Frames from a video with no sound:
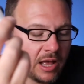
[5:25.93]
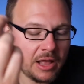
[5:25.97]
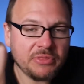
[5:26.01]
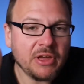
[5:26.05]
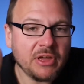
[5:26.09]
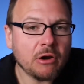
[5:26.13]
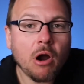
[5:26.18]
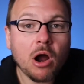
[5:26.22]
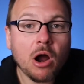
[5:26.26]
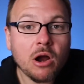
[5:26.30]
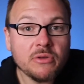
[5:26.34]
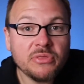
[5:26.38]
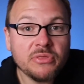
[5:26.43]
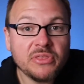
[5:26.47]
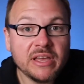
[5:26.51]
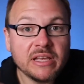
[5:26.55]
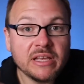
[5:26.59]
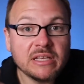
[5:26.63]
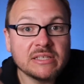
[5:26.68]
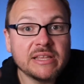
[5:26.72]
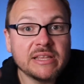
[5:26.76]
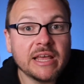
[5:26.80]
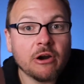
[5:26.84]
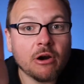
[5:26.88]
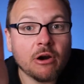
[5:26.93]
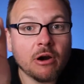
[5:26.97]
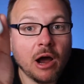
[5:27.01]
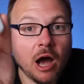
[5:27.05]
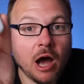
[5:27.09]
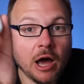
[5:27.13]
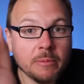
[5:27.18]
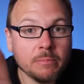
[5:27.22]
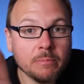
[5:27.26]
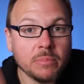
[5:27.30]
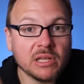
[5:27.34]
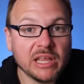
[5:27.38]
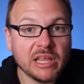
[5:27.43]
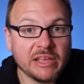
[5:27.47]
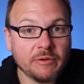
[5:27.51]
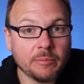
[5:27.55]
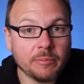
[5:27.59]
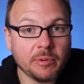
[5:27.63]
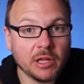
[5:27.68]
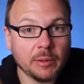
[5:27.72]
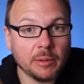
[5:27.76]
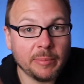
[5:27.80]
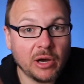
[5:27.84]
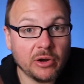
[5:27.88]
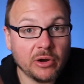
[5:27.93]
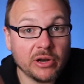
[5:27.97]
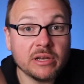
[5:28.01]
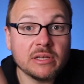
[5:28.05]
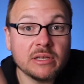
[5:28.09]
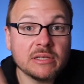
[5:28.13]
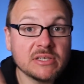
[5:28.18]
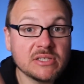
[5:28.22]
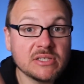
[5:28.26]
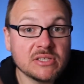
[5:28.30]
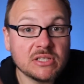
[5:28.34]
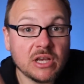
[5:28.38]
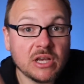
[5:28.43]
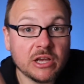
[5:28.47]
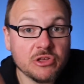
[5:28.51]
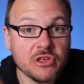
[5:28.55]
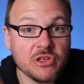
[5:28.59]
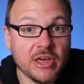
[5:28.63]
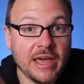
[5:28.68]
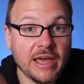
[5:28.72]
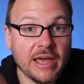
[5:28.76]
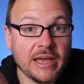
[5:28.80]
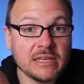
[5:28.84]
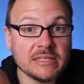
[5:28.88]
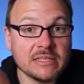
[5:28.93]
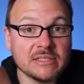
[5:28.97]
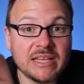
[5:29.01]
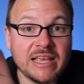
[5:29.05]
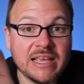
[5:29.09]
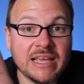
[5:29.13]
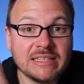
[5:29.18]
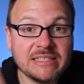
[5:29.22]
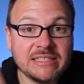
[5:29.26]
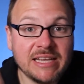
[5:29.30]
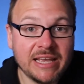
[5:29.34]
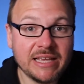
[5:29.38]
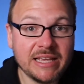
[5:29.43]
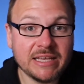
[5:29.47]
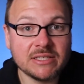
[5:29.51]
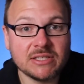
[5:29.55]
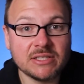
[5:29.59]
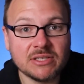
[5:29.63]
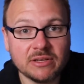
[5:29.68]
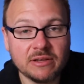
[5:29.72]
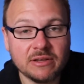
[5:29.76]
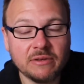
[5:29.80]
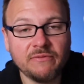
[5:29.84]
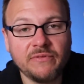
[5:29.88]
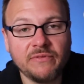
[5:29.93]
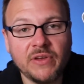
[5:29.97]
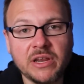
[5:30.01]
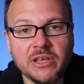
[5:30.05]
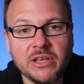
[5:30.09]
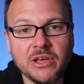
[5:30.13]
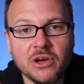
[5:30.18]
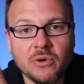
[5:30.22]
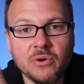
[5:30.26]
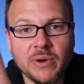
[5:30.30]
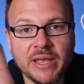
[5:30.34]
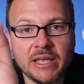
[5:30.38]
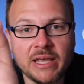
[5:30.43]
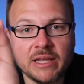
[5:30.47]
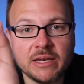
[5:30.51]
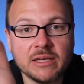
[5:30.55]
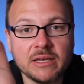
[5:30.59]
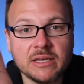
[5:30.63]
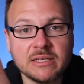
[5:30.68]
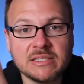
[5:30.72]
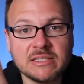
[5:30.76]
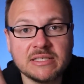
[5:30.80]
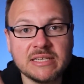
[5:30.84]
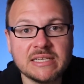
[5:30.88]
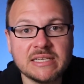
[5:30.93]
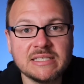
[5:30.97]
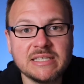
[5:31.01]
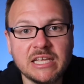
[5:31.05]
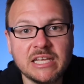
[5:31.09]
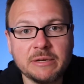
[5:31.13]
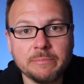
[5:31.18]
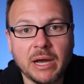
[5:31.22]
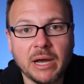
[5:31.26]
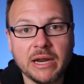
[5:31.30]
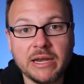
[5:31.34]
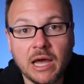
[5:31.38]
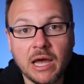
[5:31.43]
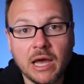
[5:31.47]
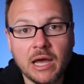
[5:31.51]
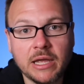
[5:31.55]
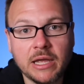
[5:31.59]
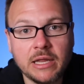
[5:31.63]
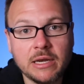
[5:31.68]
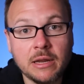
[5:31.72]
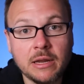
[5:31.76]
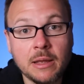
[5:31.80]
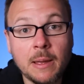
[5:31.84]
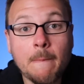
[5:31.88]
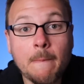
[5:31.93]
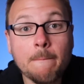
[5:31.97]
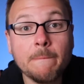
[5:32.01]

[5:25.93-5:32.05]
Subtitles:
There are things that are unbelievable about it, such as it takes video in 16:9,